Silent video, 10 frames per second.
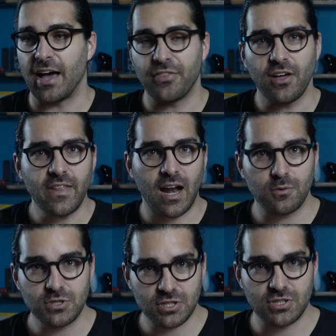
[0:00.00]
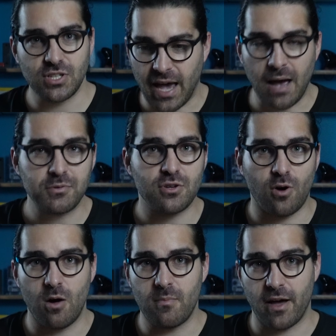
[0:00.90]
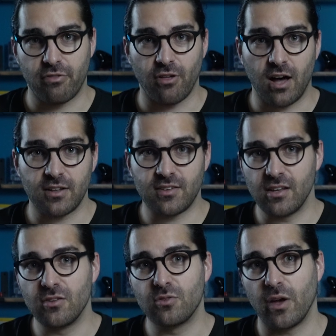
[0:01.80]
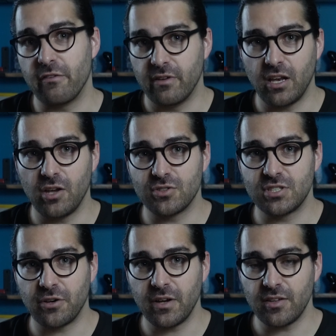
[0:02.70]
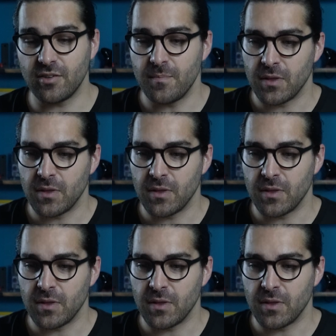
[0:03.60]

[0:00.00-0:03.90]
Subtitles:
I thought that I would just capture all my thoughts into a video series